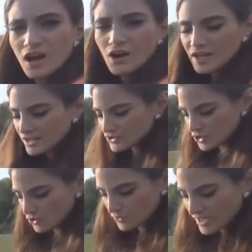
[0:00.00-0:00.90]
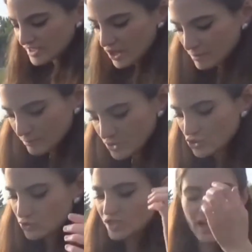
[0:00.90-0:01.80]
Okay, so right now I'm going to be
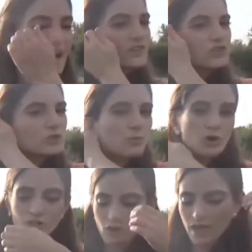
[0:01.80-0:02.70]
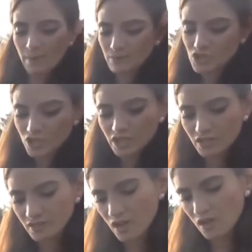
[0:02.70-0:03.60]
shooting at 2.0
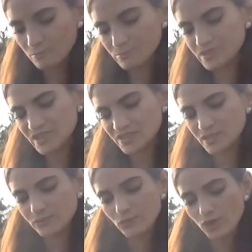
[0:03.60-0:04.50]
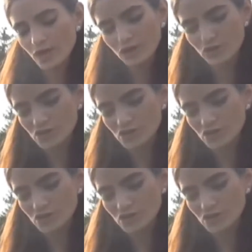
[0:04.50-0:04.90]
aperture, 6400